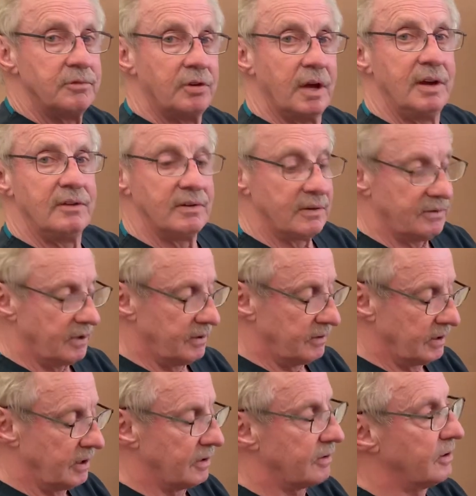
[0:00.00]
changes as
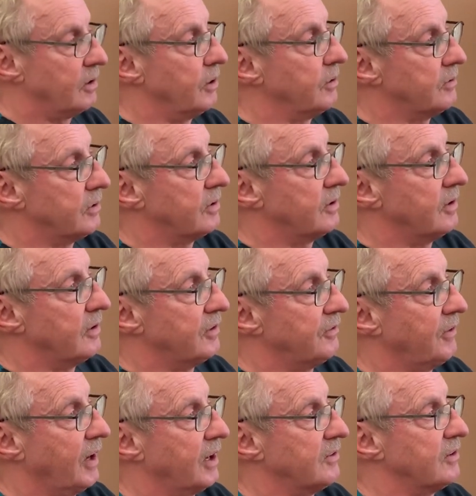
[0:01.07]
it gets closer to this
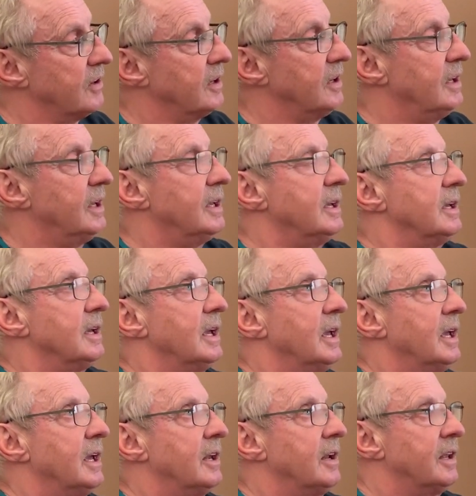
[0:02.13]
fascia,
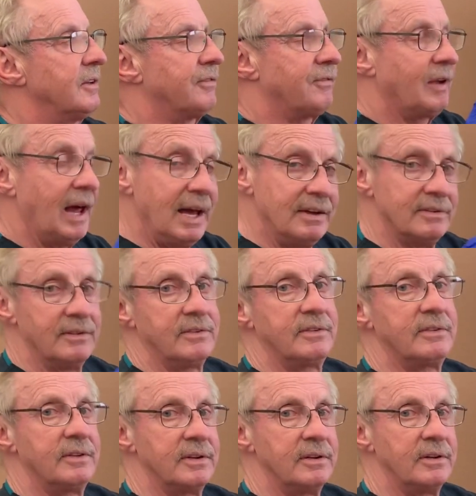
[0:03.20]
and it flattens
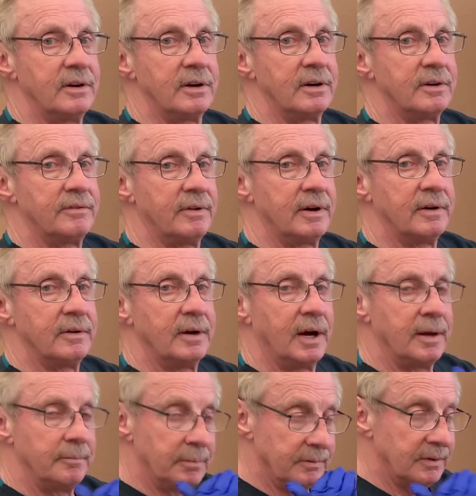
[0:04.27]
the nerve.
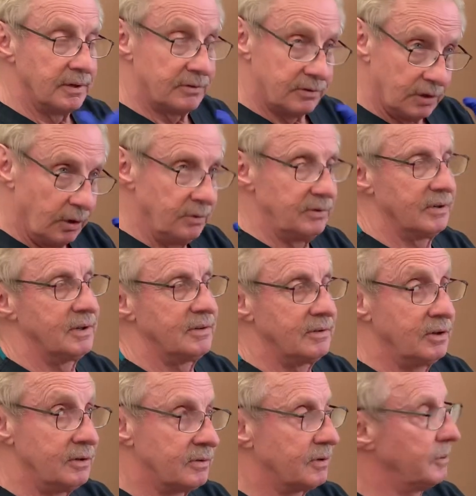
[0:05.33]
It shows it,
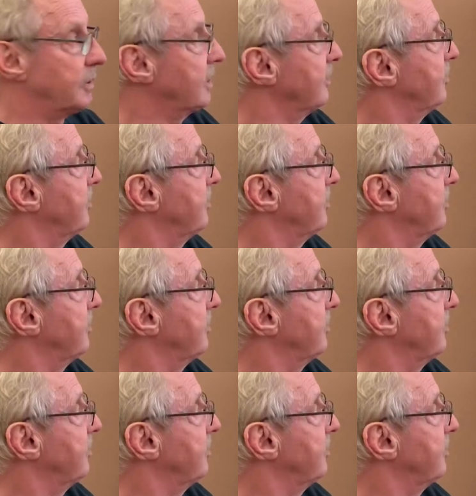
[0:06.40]
usually we can